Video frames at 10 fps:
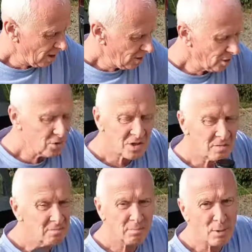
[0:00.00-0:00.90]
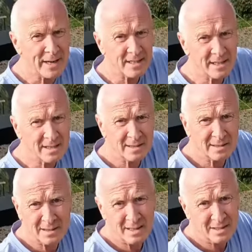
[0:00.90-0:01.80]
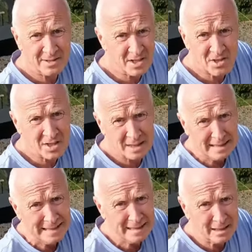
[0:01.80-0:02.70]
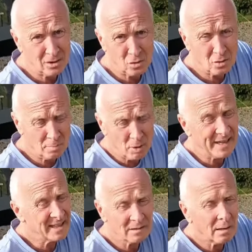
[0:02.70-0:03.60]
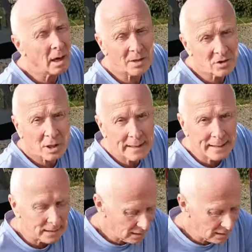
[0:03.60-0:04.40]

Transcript: use some brake disc cleaner or brake and clutch cleaner,